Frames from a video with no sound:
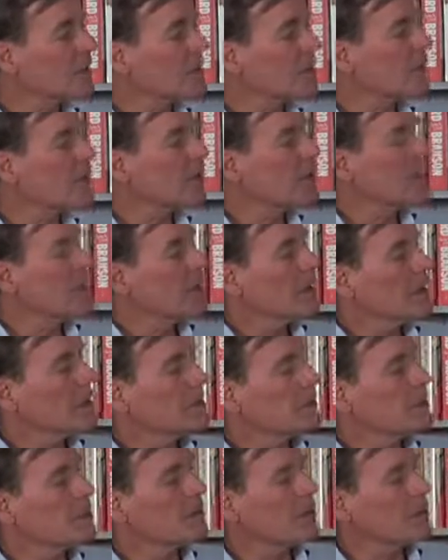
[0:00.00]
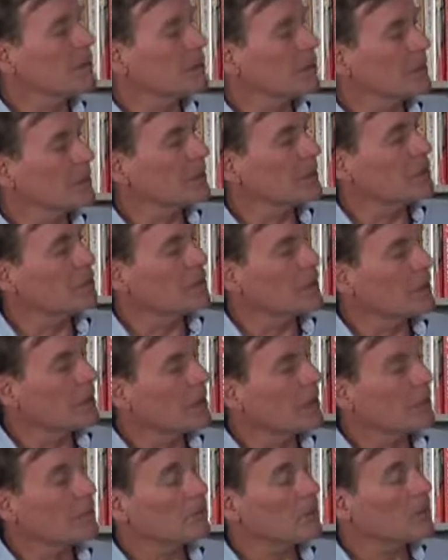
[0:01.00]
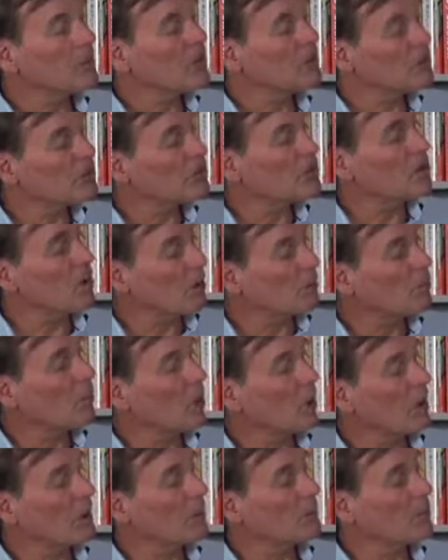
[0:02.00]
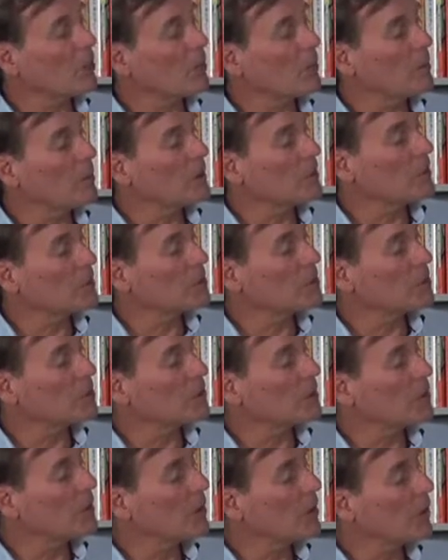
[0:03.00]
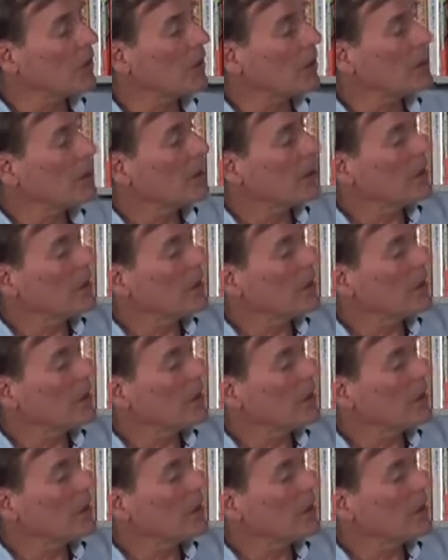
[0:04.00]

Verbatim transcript: So Xero is a good thing pretty good stock buy in my opinion too, by the way.